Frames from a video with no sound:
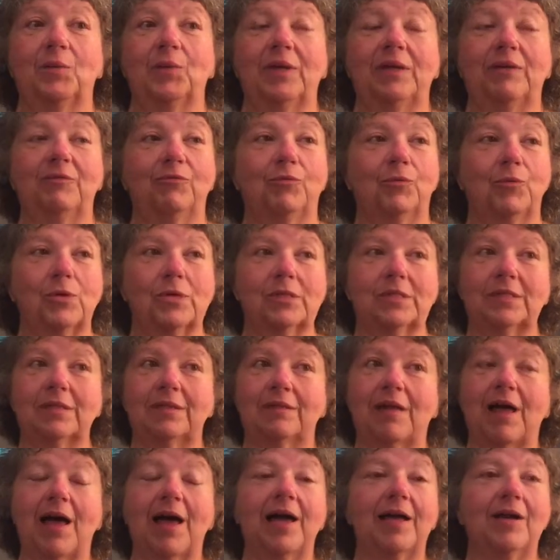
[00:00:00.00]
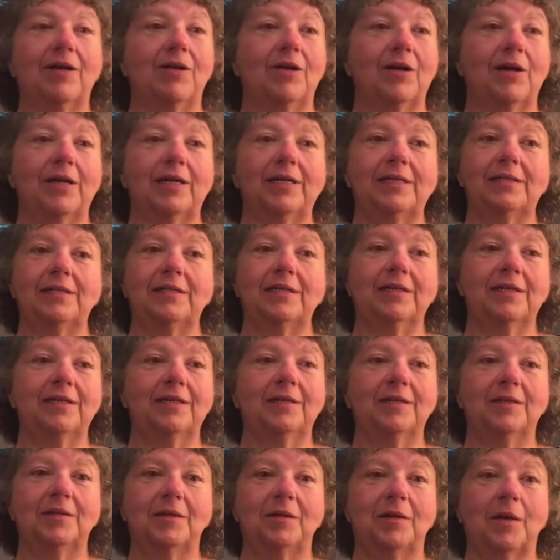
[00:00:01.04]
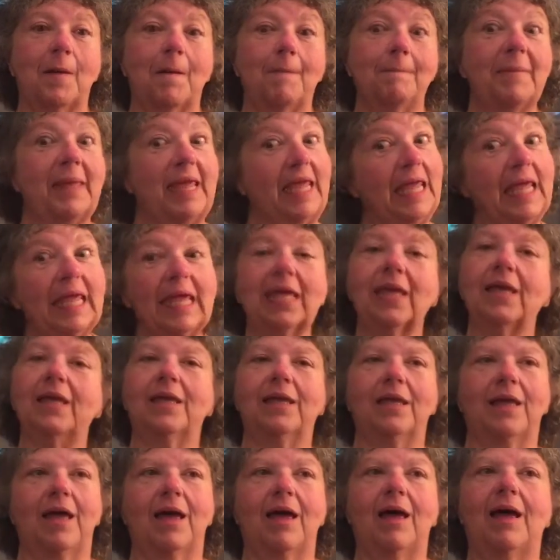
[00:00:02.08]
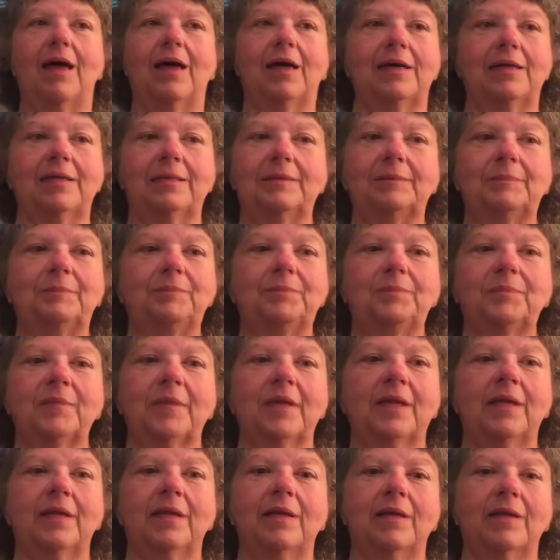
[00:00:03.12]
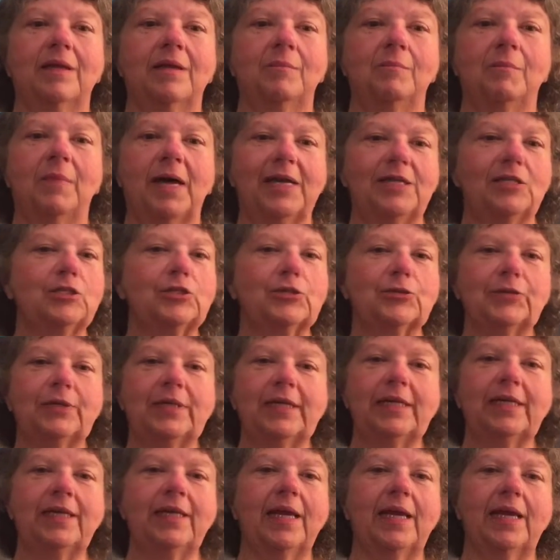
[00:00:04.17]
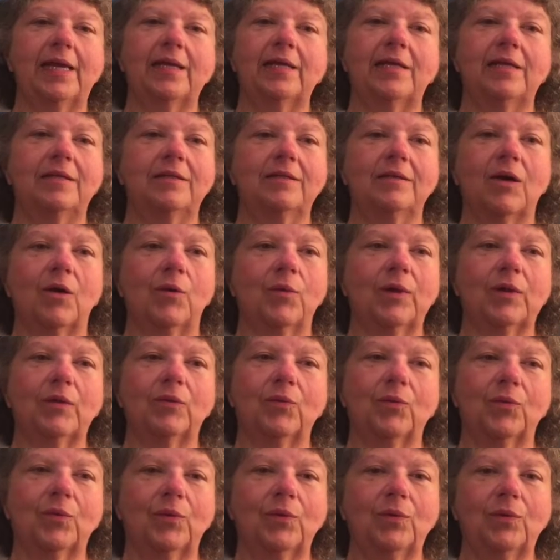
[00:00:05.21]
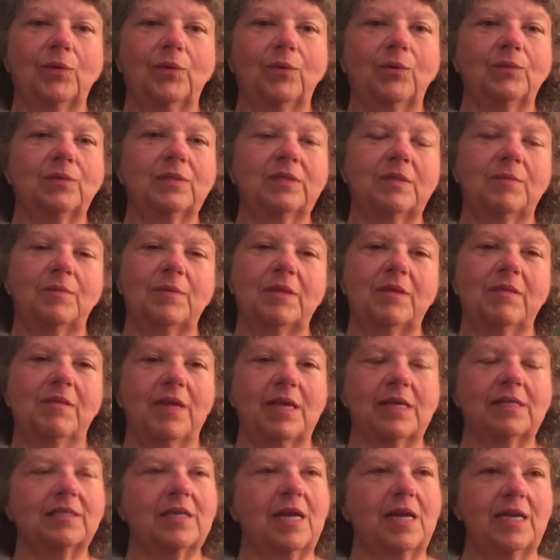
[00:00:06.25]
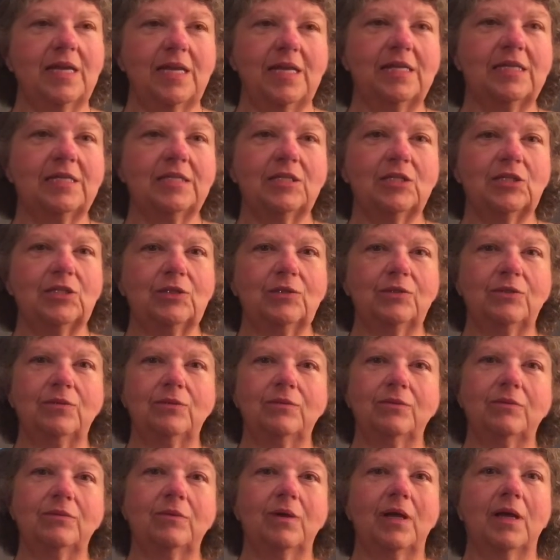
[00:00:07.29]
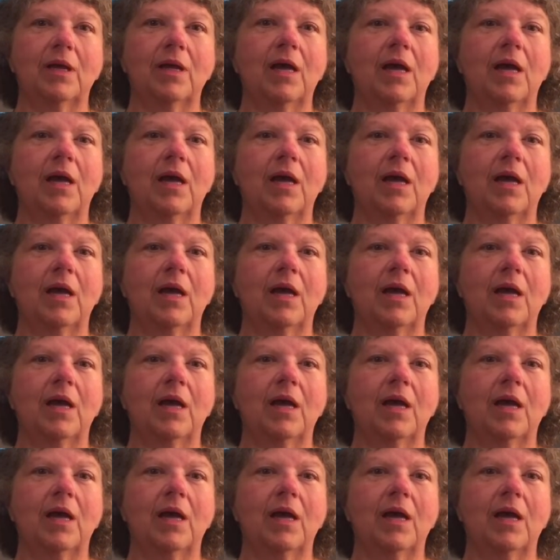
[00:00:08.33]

We've worked a lot on me, my journey, and going through some of the things I needed to